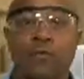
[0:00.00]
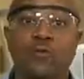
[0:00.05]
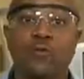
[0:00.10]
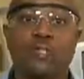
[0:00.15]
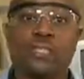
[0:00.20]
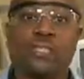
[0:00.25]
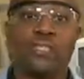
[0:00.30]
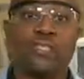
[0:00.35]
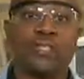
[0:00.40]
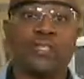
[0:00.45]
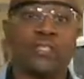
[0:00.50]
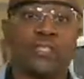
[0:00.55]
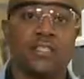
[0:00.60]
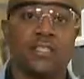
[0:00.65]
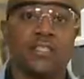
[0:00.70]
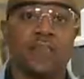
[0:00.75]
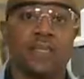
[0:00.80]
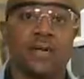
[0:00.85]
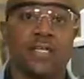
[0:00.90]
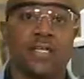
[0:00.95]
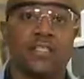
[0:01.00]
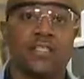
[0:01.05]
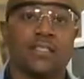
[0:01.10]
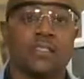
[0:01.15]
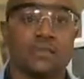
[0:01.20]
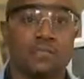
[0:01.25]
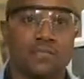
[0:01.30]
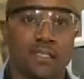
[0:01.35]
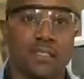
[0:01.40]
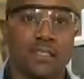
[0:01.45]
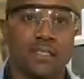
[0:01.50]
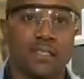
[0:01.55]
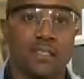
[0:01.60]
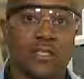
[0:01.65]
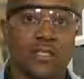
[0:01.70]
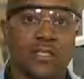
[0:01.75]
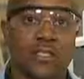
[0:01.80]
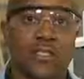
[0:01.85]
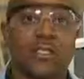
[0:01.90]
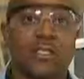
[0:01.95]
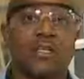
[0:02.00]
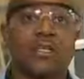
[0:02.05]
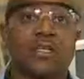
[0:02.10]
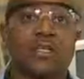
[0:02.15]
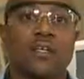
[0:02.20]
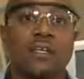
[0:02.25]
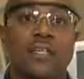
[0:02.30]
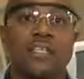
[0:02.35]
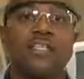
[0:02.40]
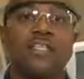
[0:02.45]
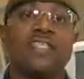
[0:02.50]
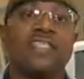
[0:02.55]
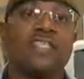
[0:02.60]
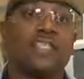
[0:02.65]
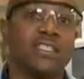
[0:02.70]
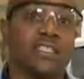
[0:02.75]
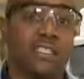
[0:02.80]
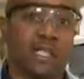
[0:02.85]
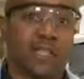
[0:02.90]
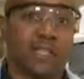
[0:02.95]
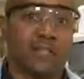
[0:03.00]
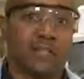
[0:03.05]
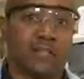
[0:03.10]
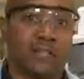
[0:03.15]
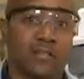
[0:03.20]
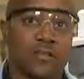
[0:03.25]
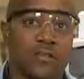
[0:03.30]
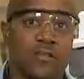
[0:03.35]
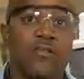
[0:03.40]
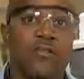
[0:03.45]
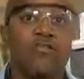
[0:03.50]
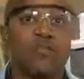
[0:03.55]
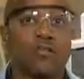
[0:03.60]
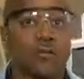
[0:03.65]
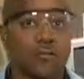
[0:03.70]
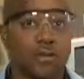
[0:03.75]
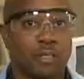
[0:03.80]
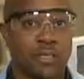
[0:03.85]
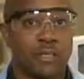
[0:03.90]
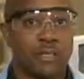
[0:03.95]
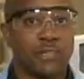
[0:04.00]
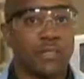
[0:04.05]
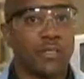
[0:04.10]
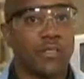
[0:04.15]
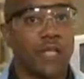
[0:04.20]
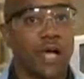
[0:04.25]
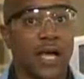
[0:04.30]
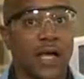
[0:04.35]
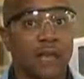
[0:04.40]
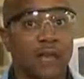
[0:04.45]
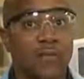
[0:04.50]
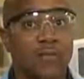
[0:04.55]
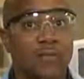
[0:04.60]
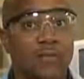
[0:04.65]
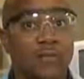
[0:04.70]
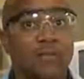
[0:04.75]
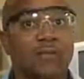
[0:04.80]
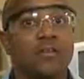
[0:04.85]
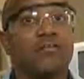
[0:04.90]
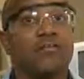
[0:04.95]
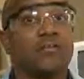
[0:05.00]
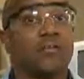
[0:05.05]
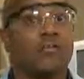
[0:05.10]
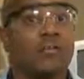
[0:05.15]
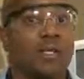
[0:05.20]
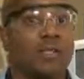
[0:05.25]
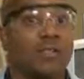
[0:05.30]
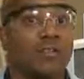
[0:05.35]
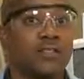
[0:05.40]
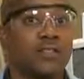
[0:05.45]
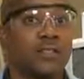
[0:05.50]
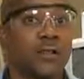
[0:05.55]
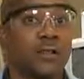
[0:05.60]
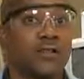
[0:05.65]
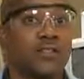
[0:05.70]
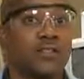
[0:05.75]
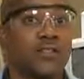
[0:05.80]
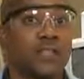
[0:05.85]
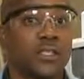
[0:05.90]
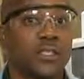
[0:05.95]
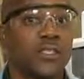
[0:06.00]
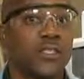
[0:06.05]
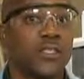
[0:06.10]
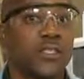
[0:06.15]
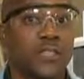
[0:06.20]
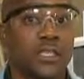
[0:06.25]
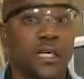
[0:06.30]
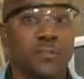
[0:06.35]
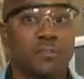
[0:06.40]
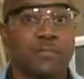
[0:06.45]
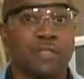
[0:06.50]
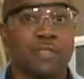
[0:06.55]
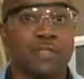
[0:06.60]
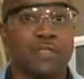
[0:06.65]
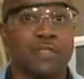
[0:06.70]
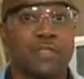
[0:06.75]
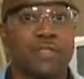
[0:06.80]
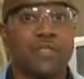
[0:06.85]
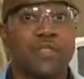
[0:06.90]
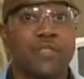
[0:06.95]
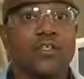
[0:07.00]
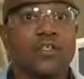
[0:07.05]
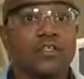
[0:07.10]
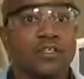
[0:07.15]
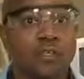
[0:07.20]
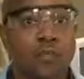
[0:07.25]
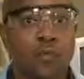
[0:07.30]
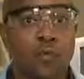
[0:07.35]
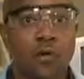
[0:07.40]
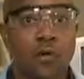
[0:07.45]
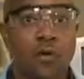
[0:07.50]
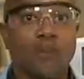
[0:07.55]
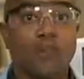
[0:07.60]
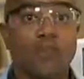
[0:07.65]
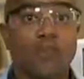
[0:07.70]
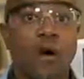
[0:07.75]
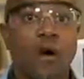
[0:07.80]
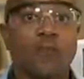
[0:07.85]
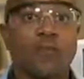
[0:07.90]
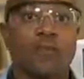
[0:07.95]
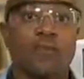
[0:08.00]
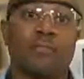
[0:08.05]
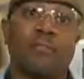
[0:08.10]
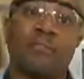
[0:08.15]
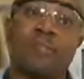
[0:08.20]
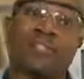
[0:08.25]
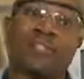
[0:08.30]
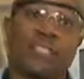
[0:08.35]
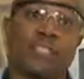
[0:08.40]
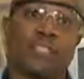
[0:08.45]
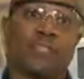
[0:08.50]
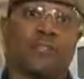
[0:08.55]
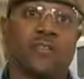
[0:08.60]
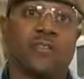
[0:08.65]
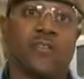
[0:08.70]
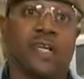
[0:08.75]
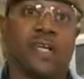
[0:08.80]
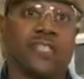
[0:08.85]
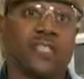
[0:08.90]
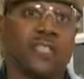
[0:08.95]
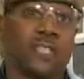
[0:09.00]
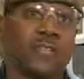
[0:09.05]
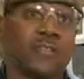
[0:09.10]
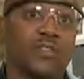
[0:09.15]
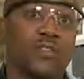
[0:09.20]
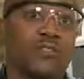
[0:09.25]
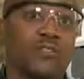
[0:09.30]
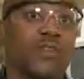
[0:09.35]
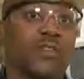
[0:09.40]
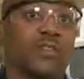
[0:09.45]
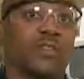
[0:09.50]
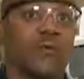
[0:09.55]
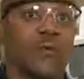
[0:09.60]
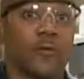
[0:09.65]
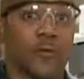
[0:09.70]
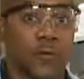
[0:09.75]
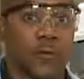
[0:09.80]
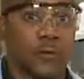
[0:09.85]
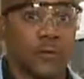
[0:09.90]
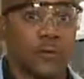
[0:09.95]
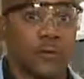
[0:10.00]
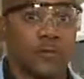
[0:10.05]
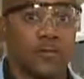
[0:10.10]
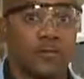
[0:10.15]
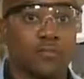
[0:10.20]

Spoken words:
routine GC maintenance recently, clean the injector, replace the liner, replace the gold seal and septa. You'll want to follow the procedure that I demonstrated earlier.